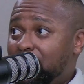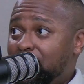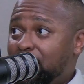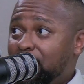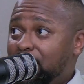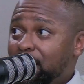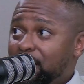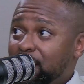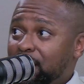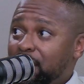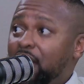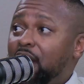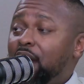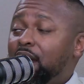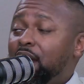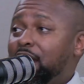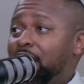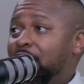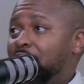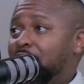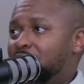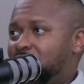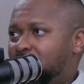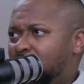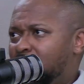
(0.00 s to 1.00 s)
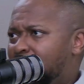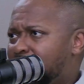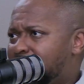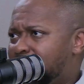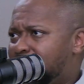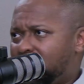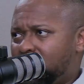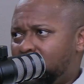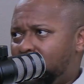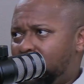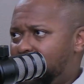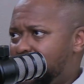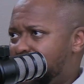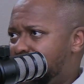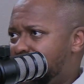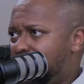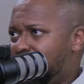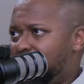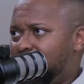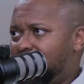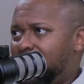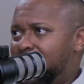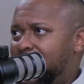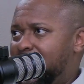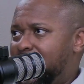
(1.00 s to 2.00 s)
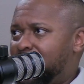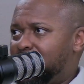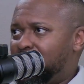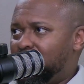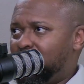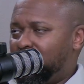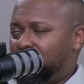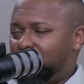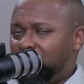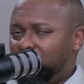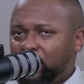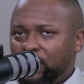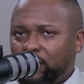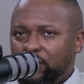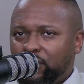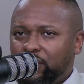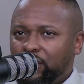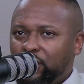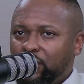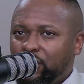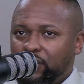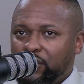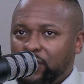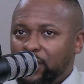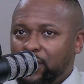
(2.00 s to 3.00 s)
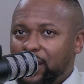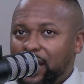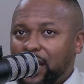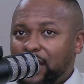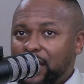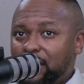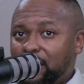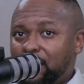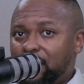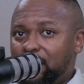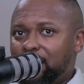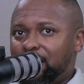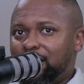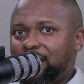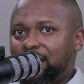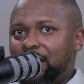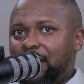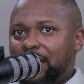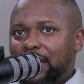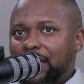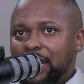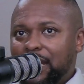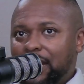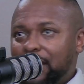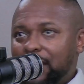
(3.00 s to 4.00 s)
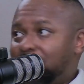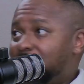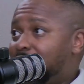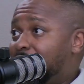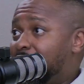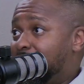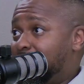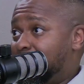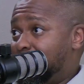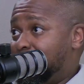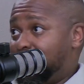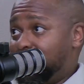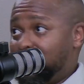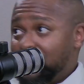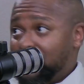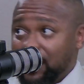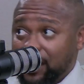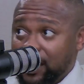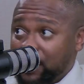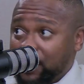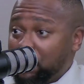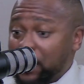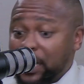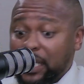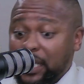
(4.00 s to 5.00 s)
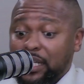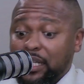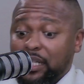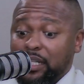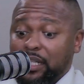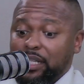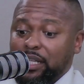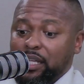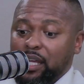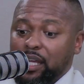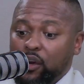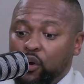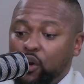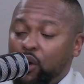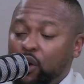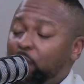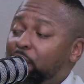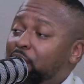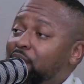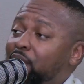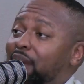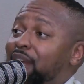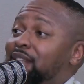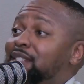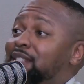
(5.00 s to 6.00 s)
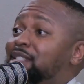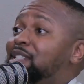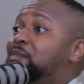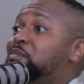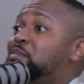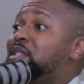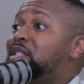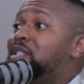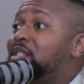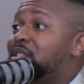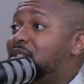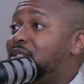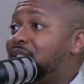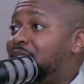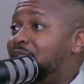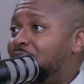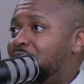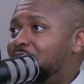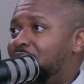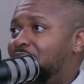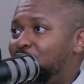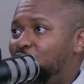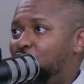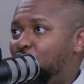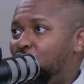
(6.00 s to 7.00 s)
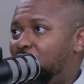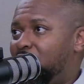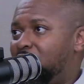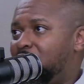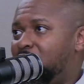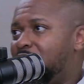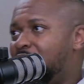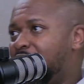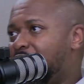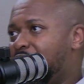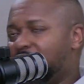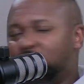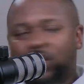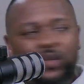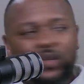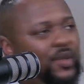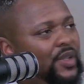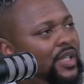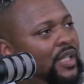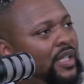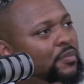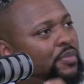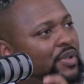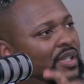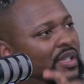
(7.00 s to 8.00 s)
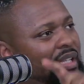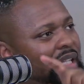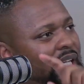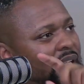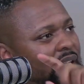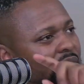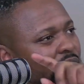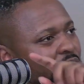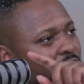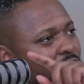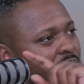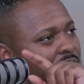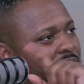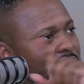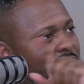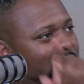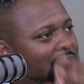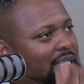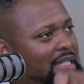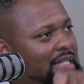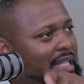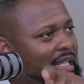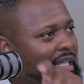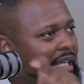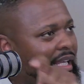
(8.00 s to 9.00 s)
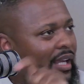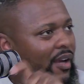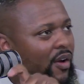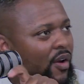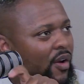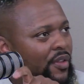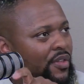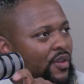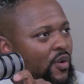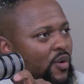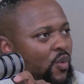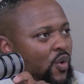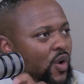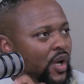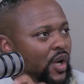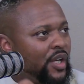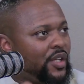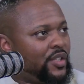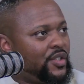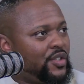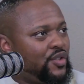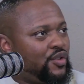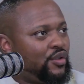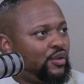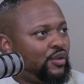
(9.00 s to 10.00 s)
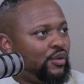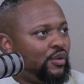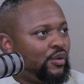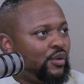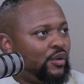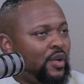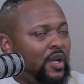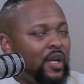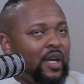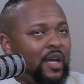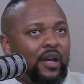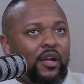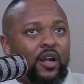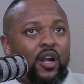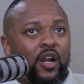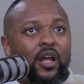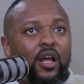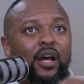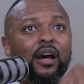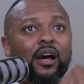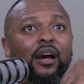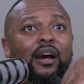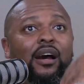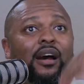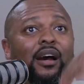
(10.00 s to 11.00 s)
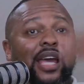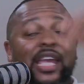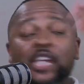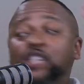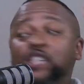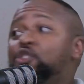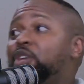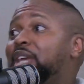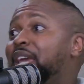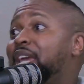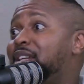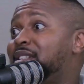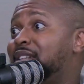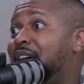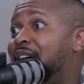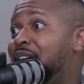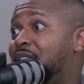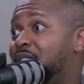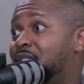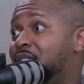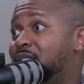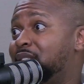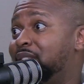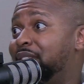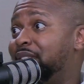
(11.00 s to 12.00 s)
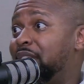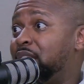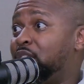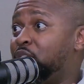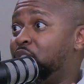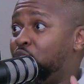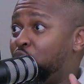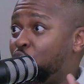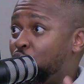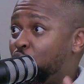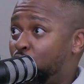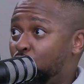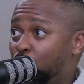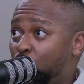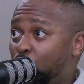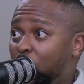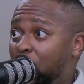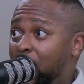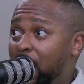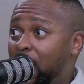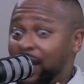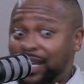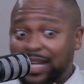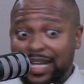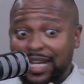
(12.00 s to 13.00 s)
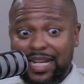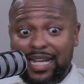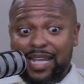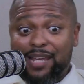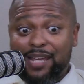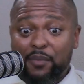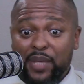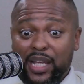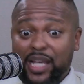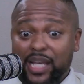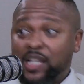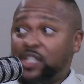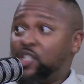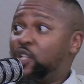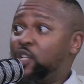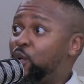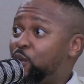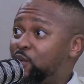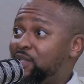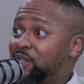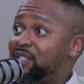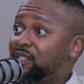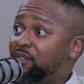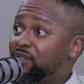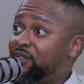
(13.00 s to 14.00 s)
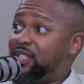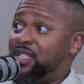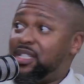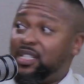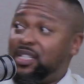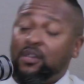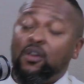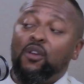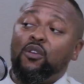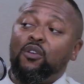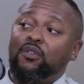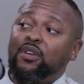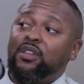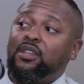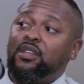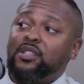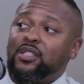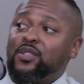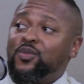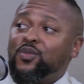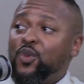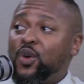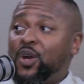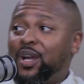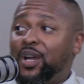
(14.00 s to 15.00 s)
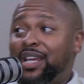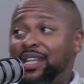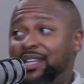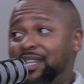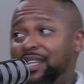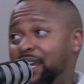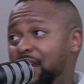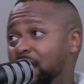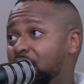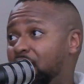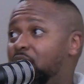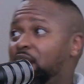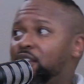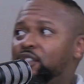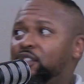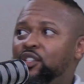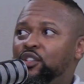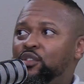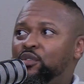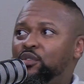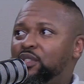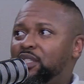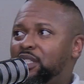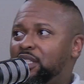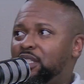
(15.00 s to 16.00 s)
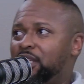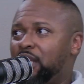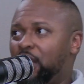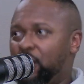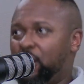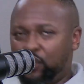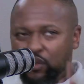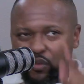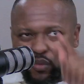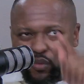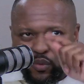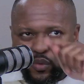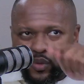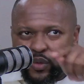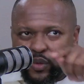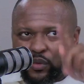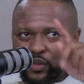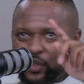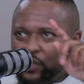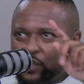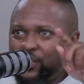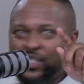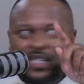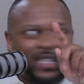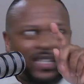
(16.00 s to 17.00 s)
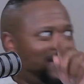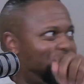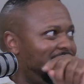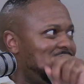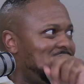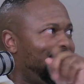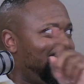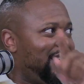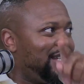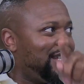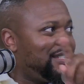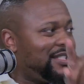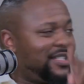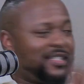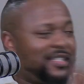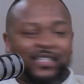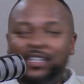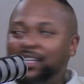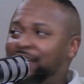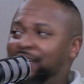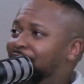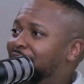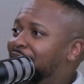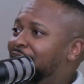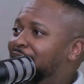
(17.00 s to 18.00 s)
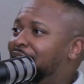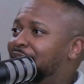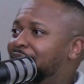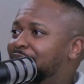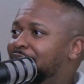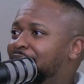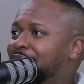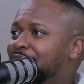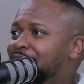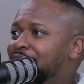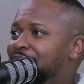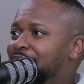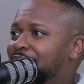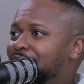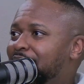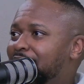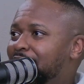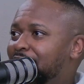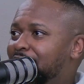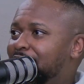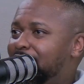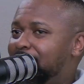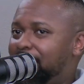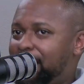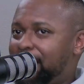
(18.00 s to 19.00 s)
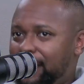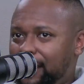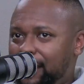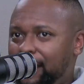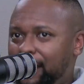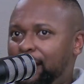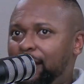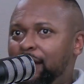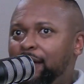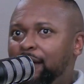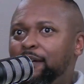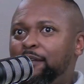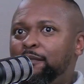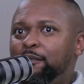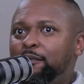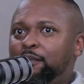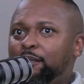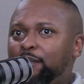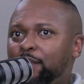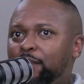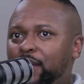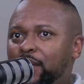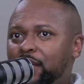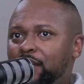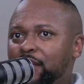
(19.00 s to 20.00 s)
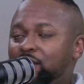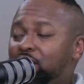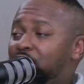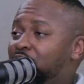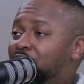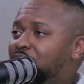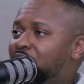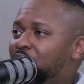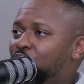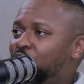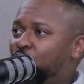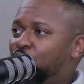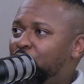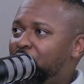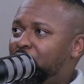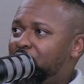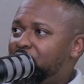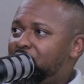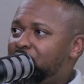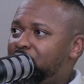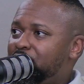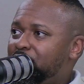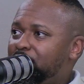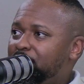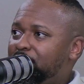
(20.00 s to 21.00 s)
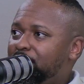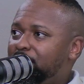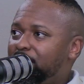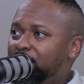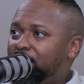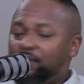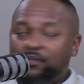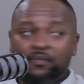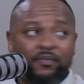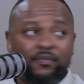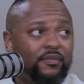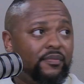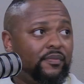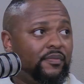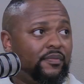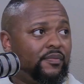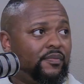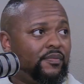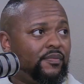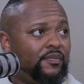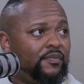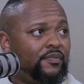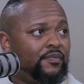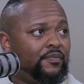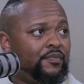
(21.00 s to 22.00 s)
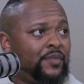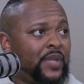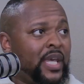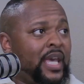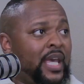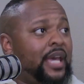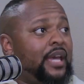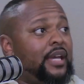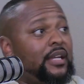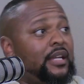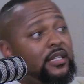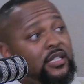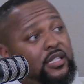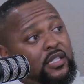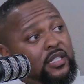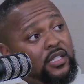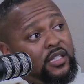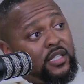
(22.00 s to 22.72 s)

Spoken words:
Yeah, and as long as it's original and you've created it, it immediately a copyright subsists in that work. So you can put that little C on the work to educate others that you are claiming exclusivity over this work and they can't use it. You'll usually see that C in certain works. Is it also the TM? Because I also see others